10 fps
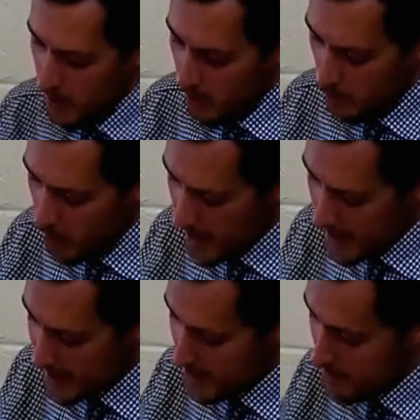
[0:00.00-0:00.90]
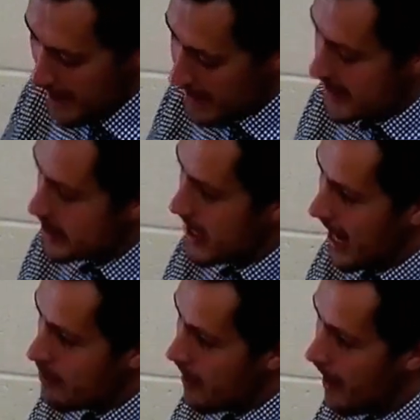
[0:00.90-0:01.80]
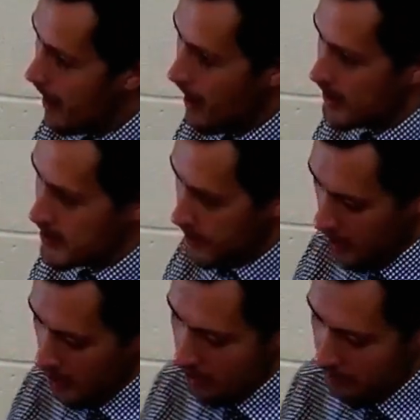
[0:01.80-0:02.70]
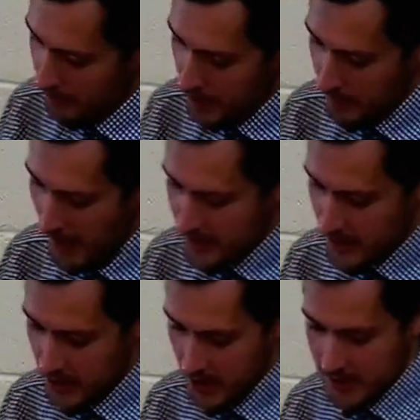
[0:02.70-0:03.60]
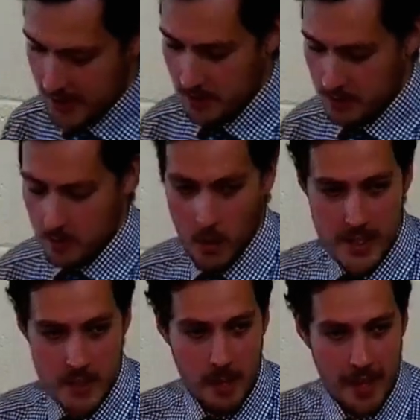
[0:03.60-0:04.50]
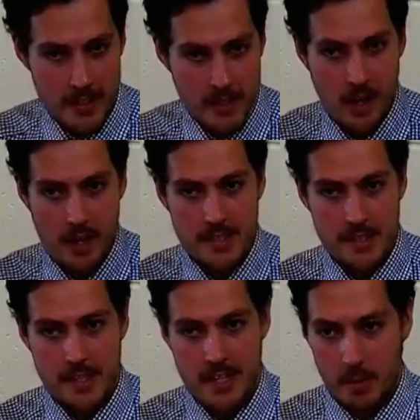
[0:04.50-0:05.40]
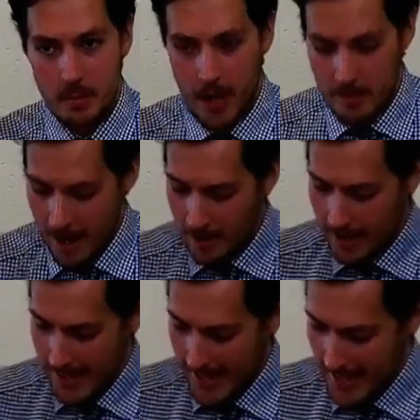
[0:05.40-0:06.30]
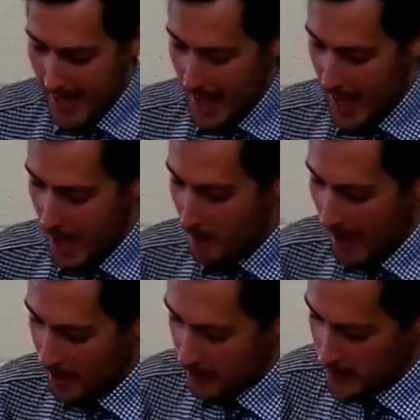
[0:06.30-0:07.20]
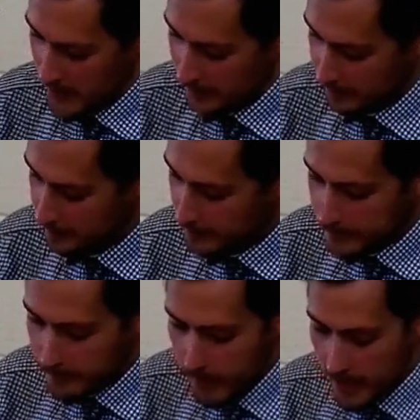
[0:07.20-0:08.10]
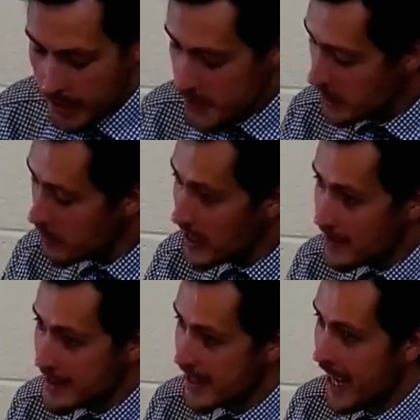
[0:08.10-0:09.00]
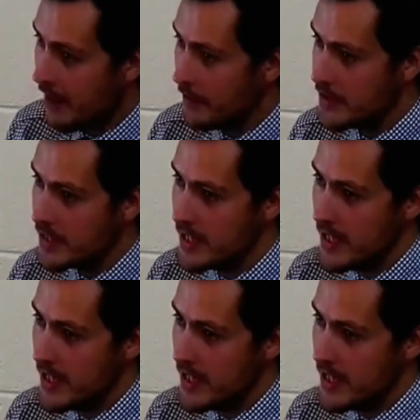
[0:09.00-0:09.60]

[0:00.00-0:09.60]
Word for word: what is the message at the heart of Pentecost? What is Pentecost primarily about? As we read this account,